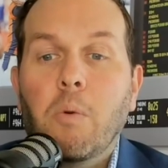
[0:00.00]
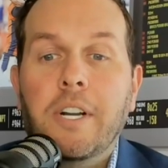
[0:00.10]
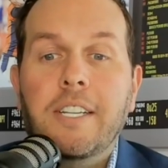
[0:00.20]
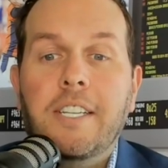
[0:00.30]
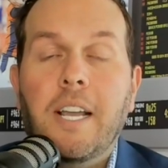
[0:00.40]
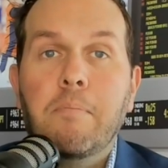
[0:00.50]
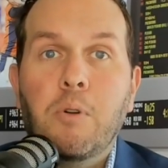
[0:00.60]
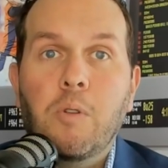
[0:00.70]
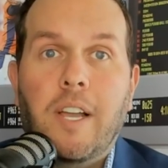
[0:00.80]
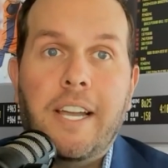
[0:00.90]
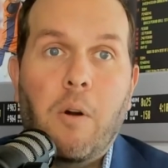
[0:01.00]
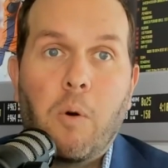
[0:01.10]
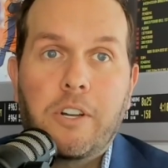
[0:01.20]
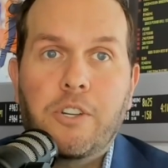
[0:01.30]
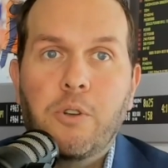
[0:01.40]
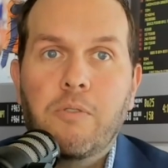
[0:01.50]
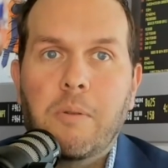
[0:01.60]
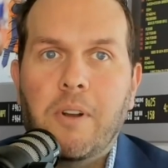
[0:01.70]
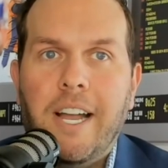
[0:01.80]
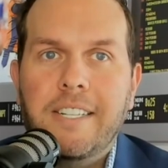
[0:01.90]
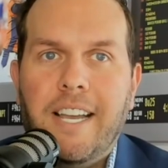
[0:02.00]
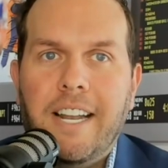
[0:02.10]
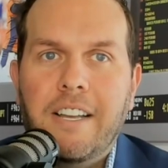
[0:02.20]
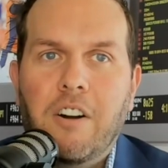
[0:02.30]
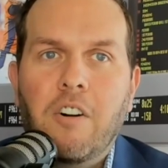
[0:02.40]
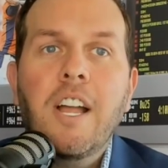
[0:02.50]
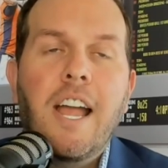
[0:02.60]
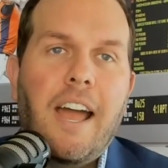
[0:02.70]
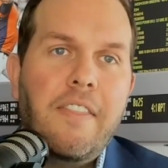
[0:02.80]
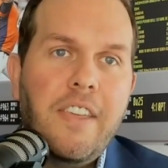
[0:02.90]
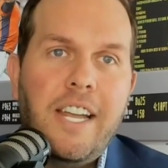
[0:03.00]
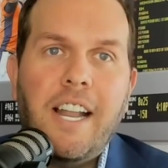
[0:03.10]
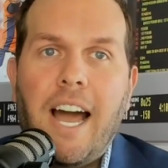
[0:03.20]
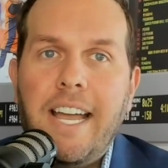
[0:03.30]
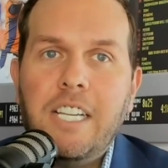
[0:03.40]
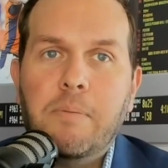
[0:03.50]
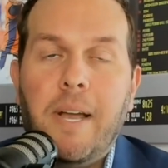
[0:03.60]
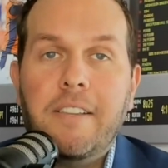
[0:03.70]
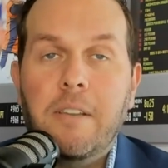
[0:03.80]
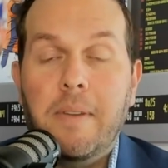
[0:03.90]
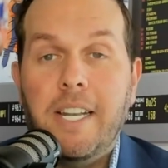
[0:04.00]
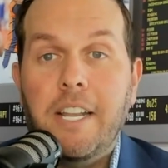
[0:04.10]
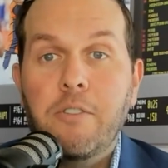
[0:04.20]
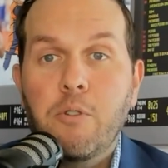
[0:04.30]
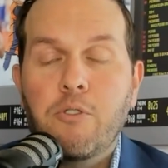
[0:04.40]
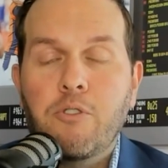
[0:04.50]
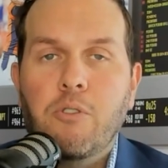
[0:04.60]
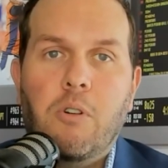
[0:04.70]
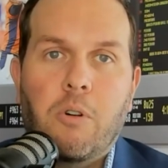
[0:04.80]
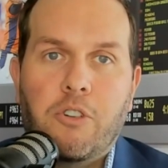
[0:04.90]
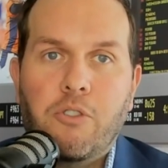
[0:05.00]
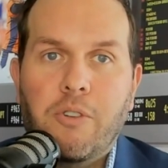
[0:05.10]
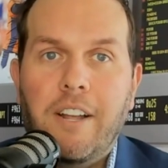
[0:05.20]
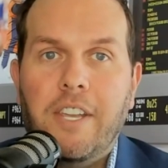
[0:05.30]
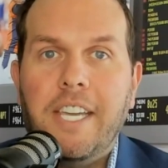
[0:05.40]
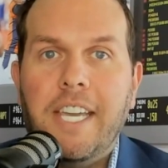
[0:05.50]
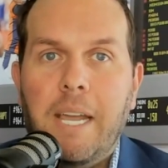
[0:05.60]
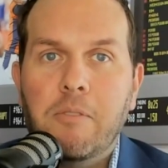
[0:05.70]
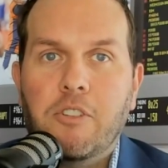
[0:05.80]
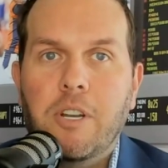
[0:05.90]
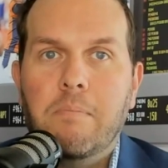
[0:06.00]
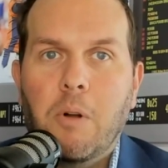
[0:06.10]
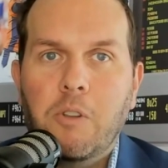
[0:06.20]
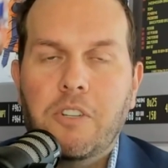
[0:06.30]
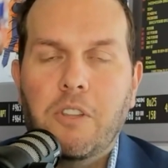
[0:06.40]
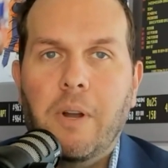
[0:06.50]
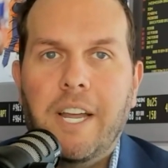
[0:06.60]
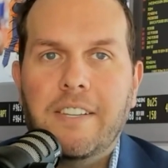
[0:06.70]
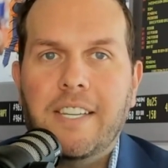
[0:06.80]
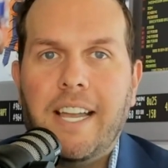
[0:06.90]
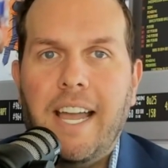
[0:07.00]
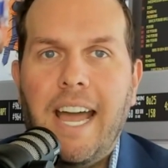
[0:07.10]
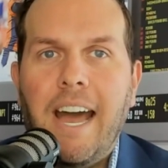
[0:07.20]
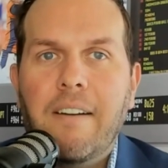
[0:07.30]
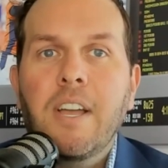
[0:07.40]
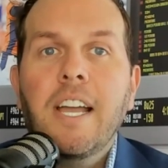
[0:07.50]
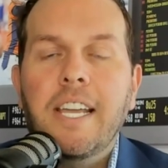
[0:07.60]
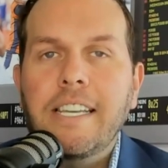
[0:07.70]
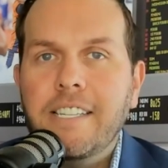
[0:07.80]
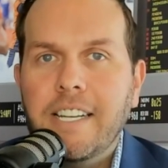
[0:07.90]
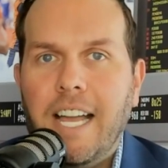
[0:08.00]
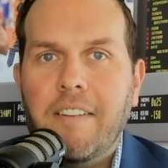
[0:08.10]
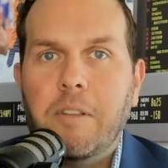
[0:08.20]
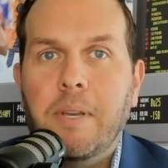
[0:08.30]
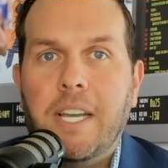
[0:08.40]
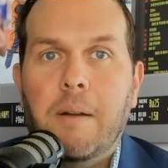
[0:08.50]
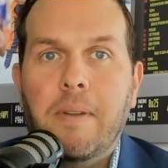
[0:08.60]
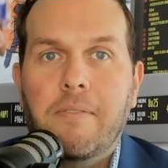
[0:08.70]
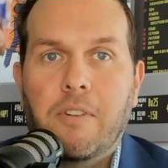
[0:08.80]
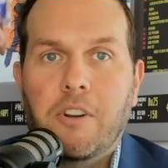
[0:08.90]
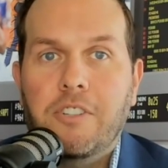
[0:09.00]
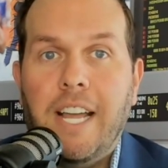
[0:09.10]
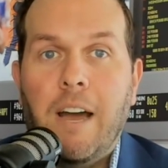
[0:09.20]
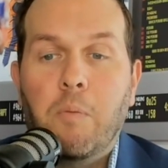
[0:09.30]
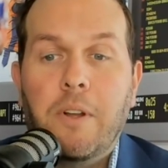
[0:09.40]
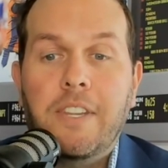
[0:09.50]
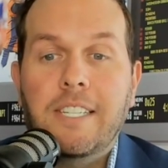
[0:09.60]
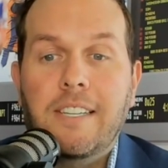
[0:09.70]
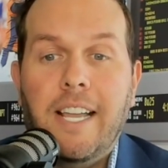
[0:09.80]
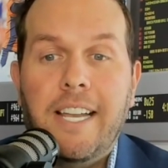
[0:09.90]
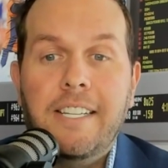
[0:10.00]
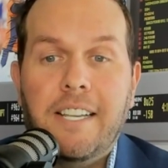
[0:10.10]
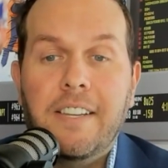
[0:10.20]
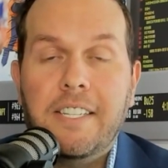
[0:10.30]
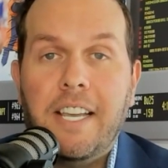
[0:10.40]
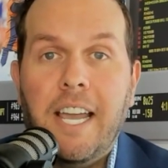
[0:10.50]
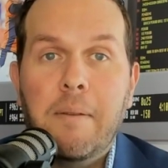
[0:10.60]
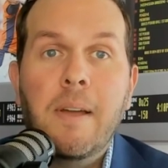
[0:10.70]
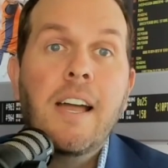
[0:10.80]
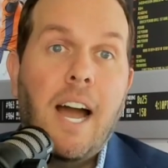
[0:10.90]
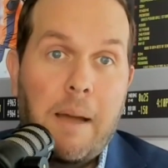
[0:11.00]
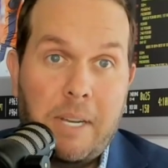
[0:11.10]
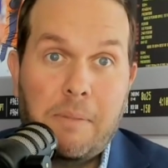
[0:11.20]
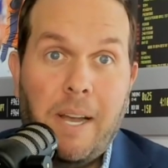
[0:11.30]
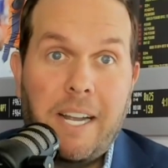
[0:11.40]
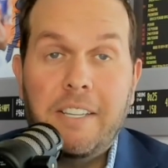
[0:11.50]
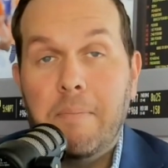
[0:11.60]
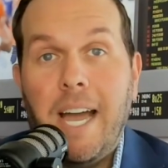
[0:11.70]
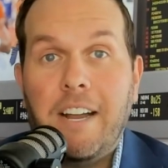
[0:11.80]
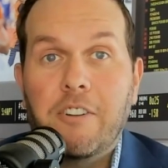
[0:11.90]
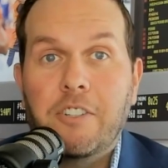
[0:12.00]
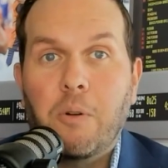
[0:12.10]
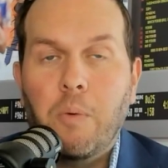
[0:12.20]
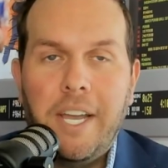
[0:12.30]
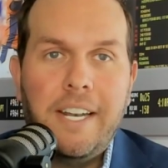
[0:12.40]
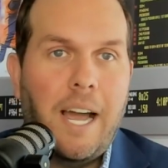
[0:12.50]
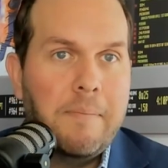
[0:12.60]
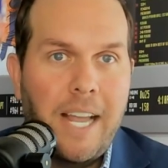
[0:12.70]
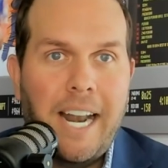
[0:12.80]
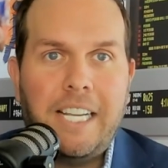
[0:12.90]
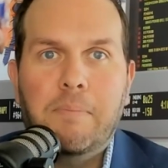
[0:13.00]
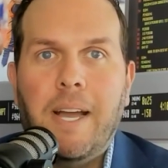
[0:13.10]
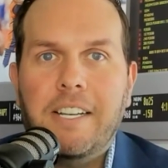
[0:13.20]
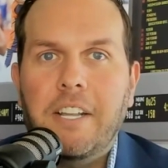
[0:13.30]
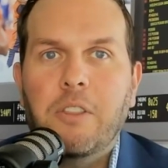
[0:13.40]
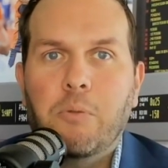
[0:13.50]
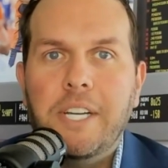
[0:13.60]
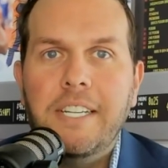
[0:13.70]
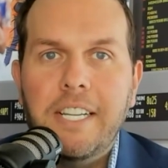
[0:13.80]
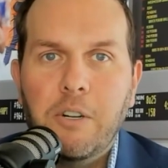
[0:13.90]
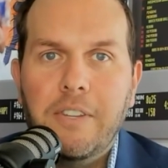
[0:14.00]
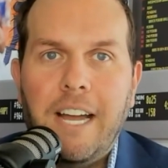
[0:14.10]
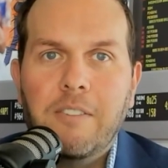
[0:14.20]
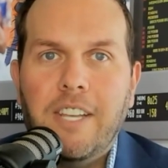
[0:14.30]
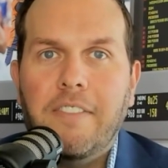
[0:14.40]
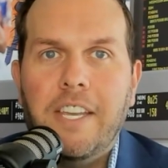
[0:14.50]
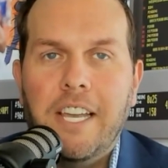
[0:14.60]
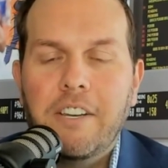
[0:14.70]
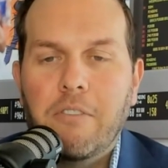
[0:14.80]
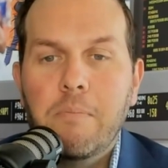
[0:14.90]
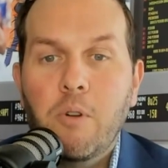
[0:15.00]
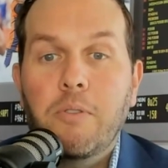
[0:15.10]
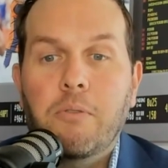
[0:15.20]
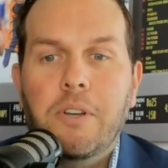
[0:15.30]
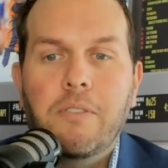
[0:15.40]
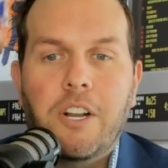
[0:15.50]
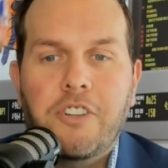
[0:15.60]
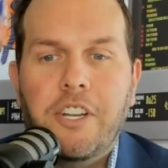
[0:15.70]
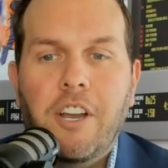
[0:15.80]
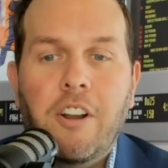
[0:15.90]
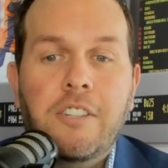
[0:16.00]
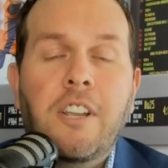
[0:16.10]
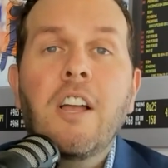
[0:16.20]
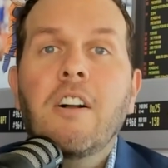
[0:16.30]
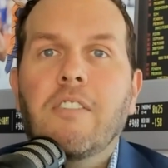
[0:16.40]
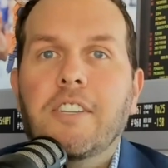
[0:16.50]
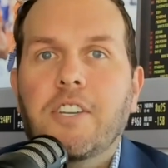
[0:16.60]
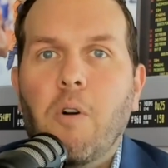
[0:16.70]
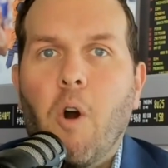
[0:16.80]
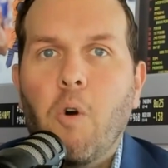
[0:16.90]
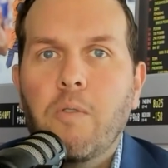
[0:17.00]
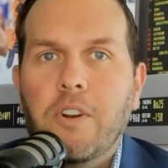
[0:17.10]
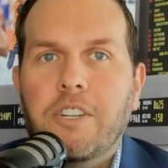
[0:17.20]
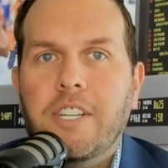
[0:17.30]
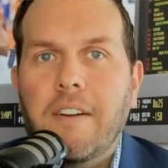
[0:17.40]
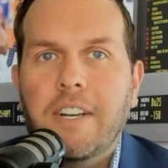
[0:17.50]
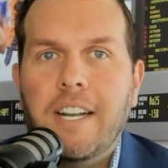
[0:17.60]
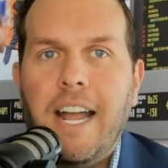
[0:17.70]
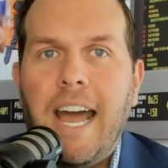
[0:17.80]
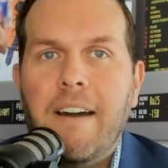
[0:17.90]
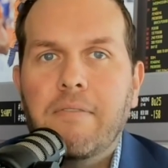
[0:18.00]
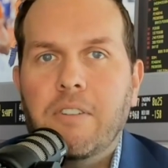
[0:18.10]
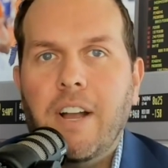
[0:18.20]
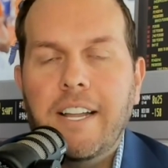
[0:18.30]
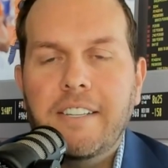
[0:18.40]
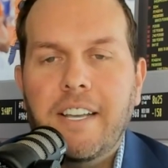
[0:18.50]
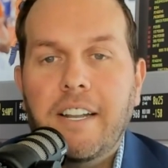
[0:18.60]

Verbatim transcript: We're going to see a bootleg or two from Ryan Tannehill, and then I expect them in a neutral or trailing game script most of the way in the second half. He's going to have to pick up a first down with his legs in this game. I'm expecting the Packers to win. I'm not expecting three kneel downs at the end to remove three rushing yards. Let's go over seven and a half for Ryan